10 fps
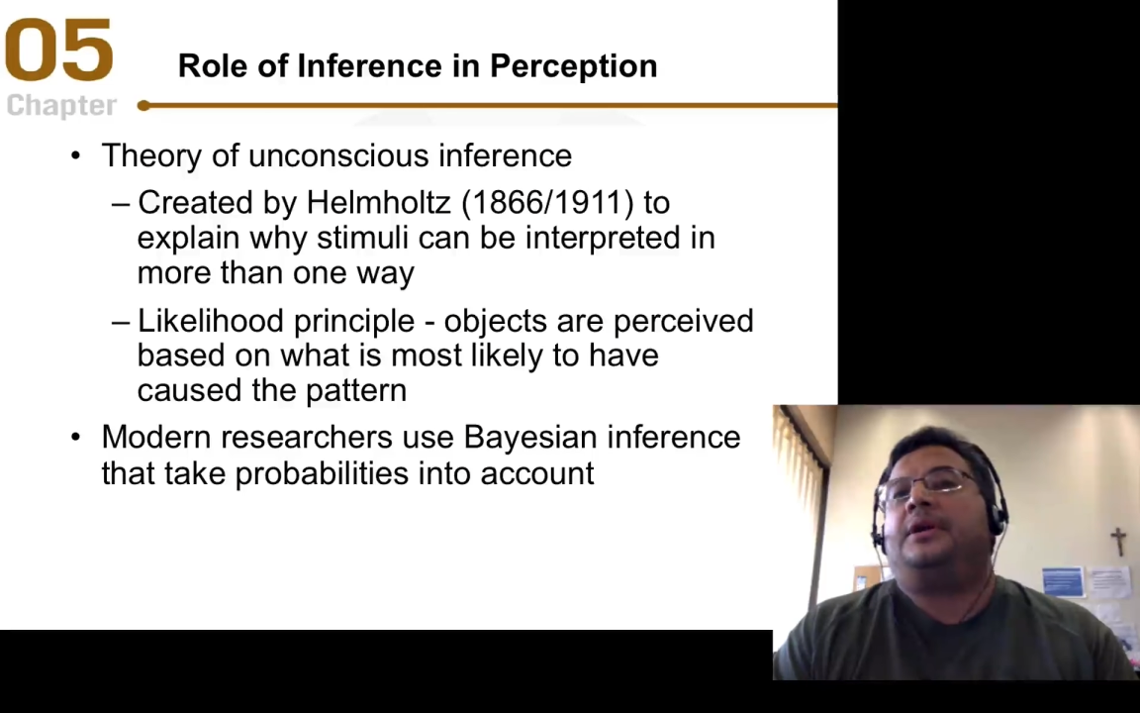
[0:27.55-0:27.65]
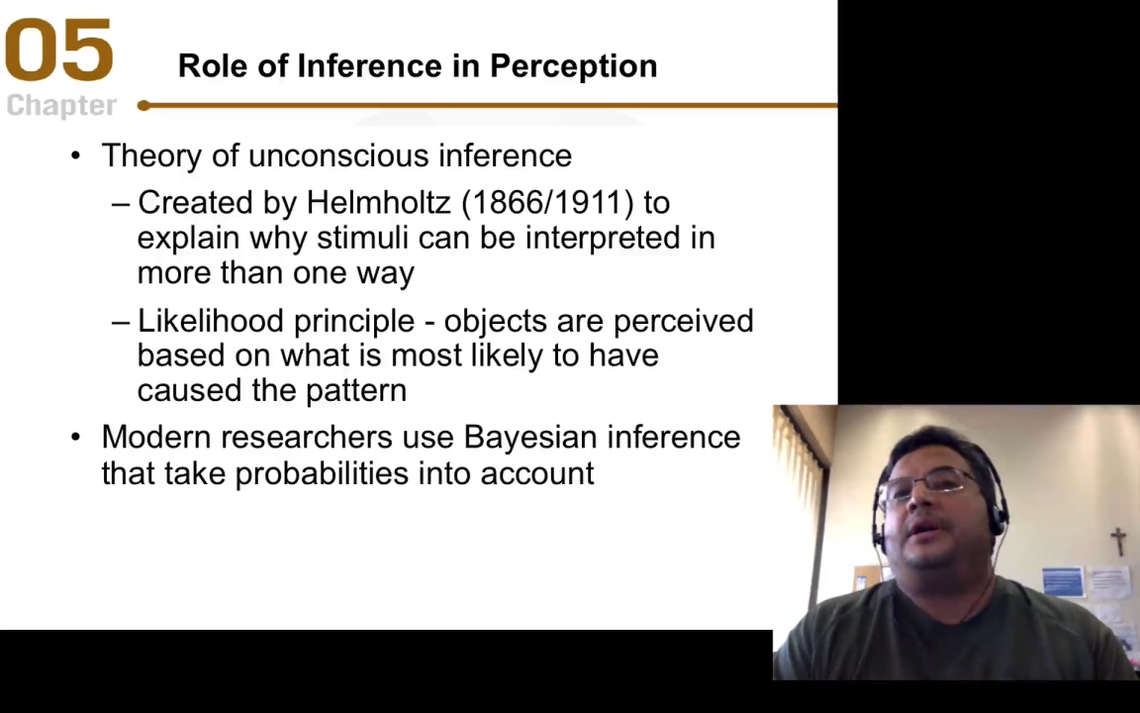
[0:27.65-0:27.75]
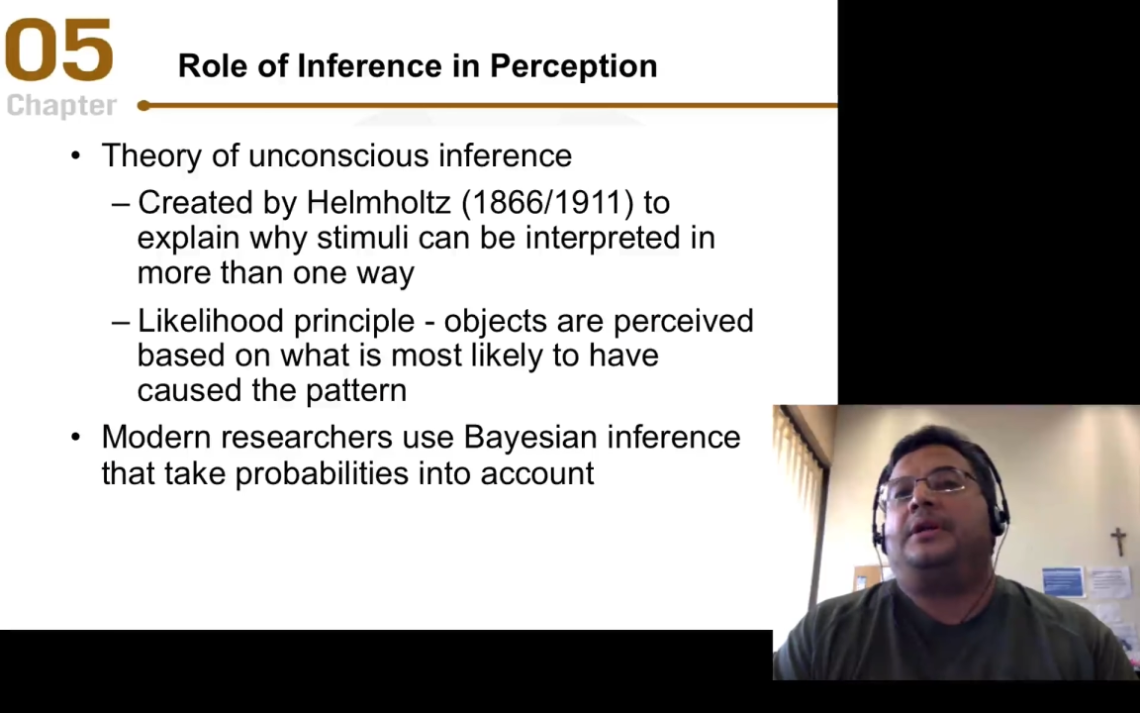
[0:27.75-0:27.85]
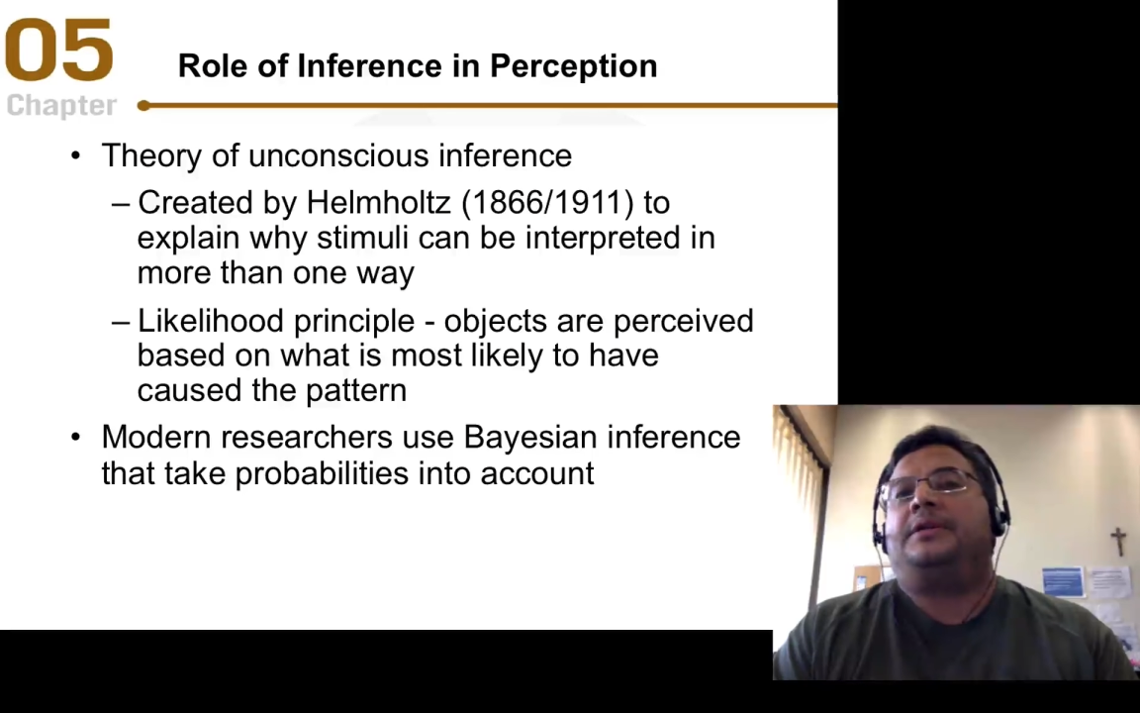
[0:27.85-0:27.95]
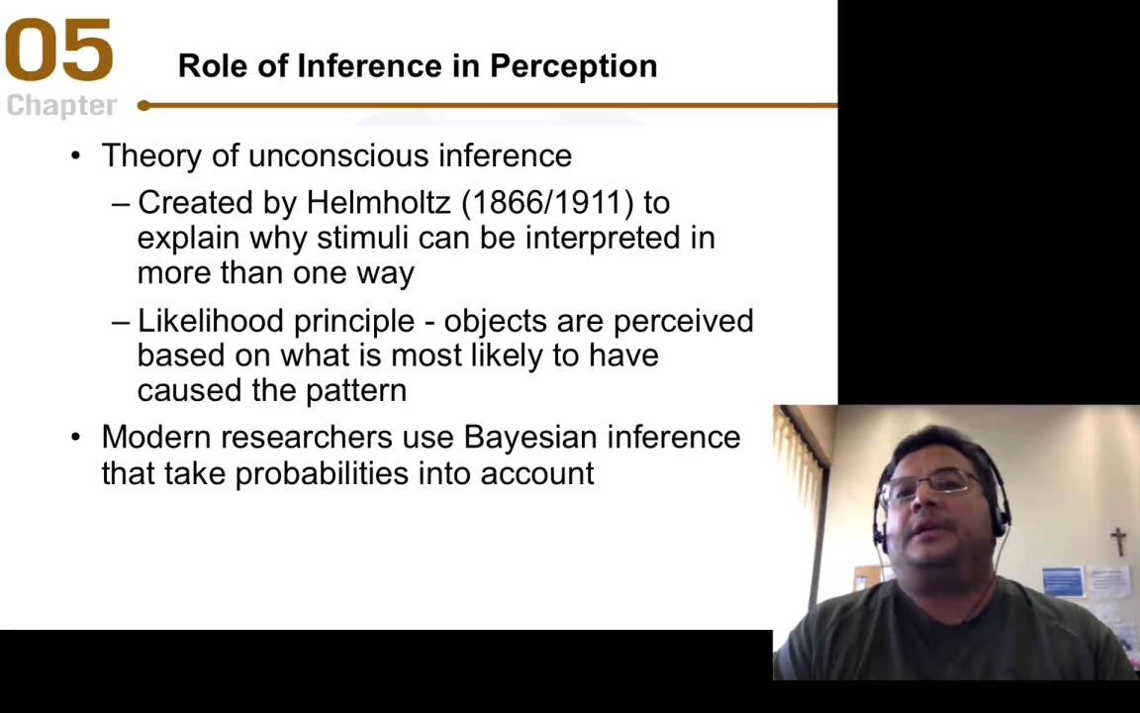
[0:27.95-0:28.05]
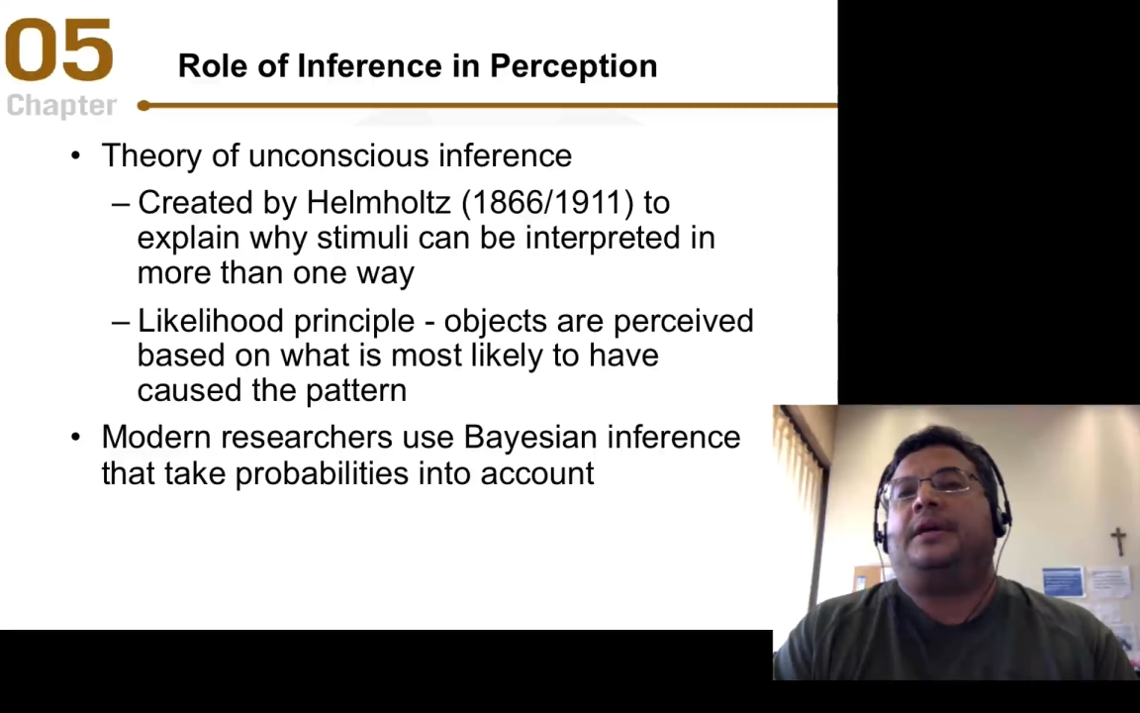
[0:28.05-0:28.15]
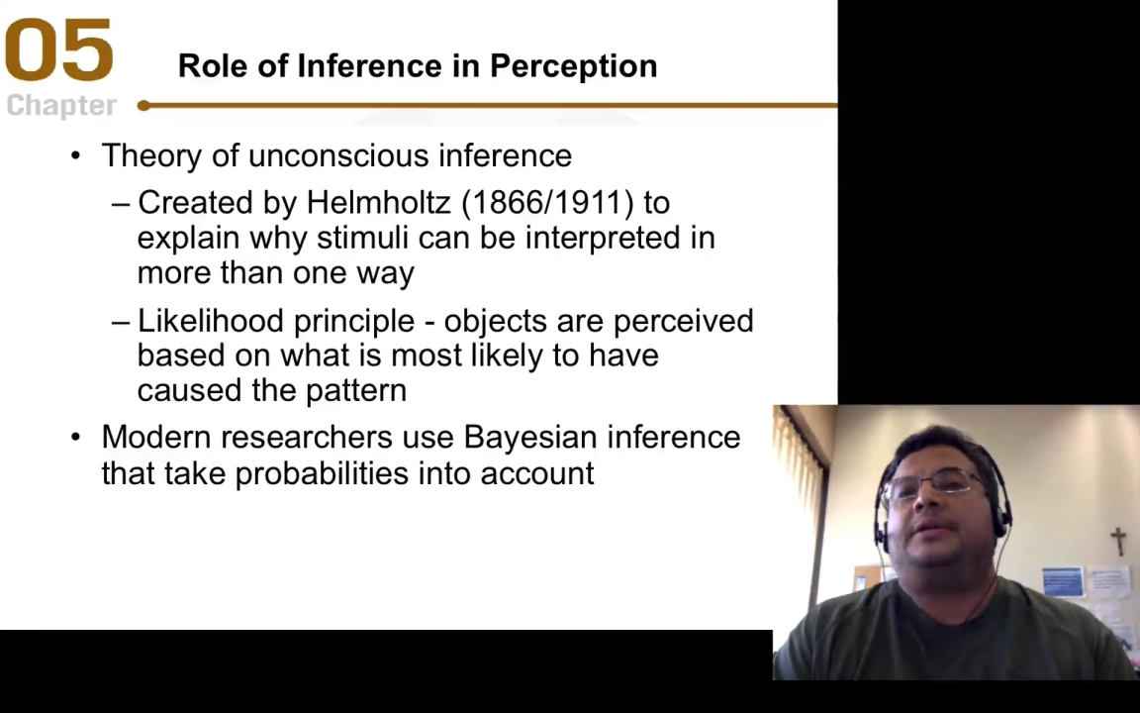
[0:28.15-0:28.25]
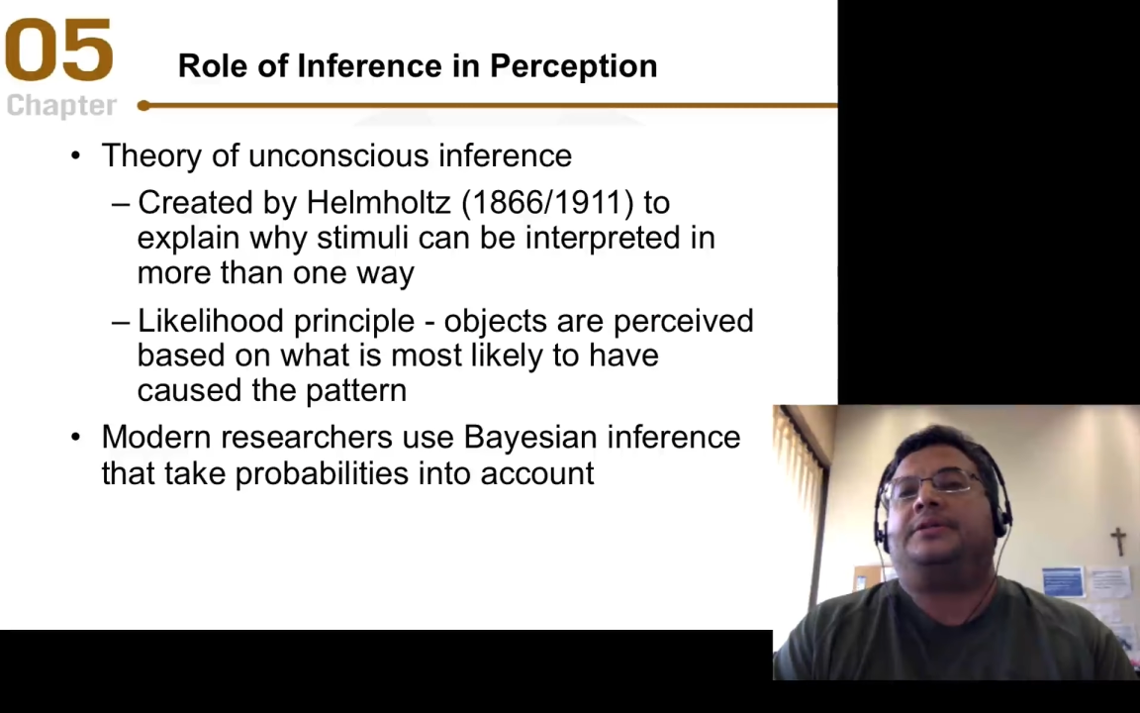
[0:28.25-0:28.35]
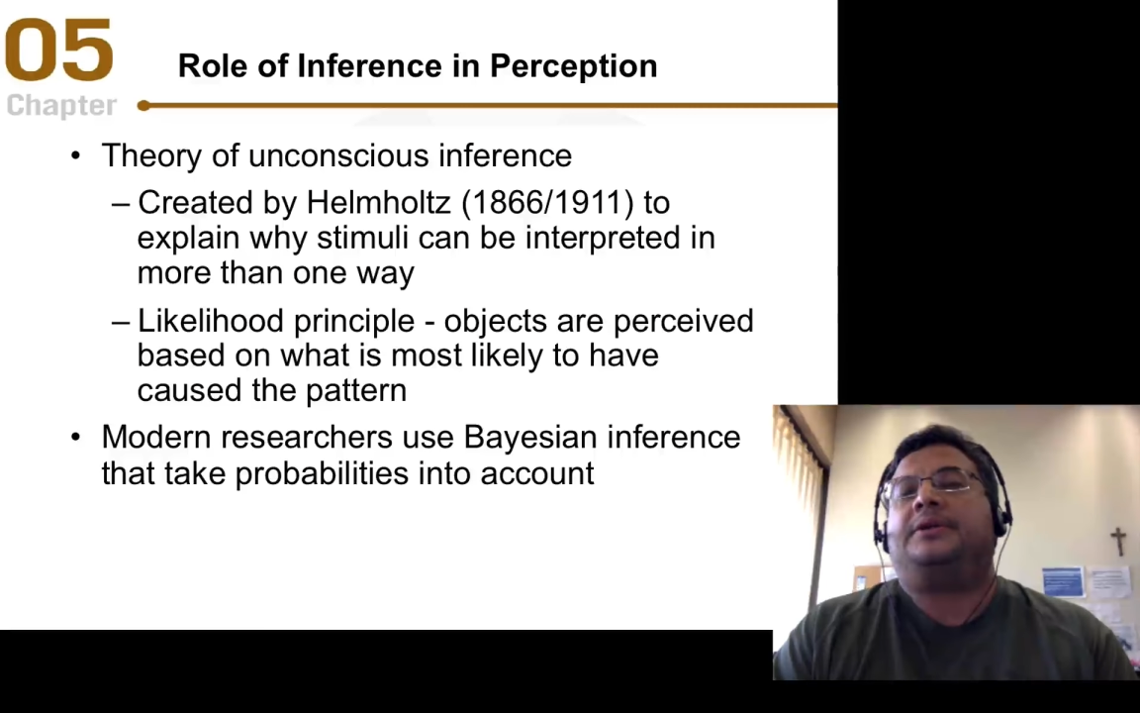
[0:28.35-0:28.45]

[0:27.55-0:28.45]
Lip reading: context.